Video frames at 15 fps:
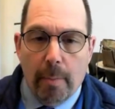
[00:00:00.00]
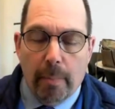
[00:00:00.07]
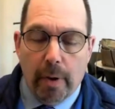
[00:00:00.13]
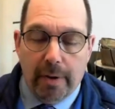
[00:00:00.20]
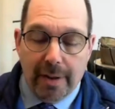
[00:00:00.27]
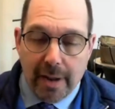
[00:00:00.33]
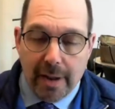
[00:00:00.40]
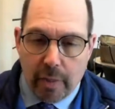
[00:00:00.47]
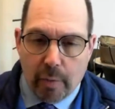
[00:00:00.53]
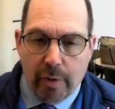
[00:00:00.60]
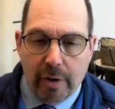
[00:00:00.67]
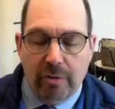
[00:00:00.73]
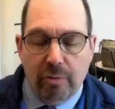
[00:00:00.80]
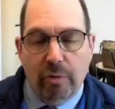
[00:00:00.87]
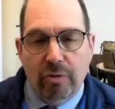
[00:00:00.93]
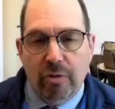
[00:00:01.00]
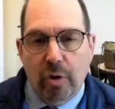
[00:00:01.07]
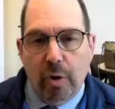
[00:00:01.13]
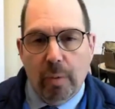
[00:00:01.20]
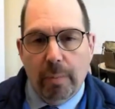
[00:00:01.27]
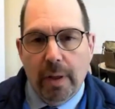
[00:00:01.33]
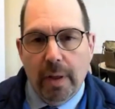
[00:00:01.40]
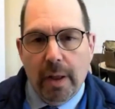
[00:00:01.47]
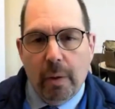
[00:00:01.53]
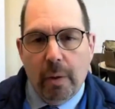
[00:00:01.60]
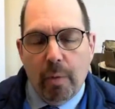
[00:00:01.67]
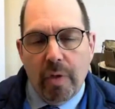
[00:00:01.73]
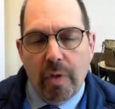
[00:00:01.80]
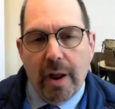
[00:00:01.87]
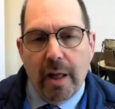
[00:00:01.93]
put together a hysteroscope,
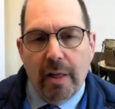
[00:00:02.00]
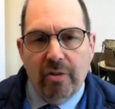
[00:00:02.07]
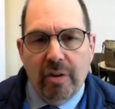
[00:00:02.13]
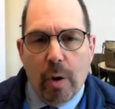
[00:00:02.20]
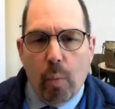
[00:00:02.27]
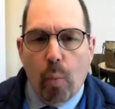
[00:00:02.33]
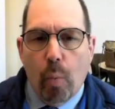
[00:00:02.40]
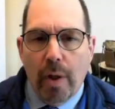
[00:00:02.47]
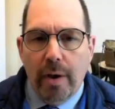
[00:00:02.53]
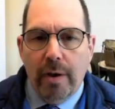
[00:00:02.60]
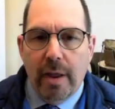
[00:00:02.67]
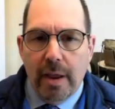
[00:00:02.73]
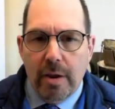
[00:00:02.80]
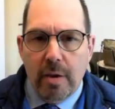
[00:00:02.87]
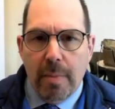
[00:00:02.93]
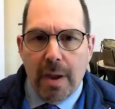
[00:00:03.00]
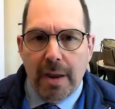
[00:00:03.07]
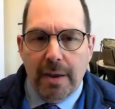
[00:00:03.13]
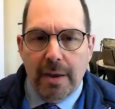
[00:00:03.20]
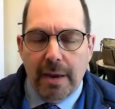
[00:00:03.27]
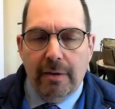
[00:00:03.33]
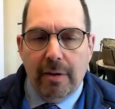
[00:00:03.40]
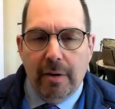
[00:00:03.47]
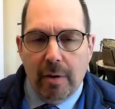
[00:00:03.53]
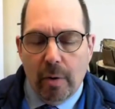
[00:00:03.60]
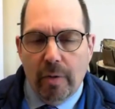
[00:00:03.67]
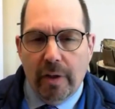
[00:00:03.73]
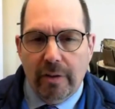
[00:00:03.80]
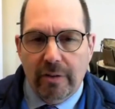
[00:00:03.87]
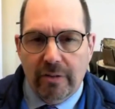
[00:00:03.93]
with the knowledge that one day you may need to know
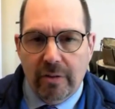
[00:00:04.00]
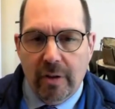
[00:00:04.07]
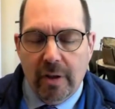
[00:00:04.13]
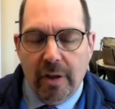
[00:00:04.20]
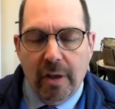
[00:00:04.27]
this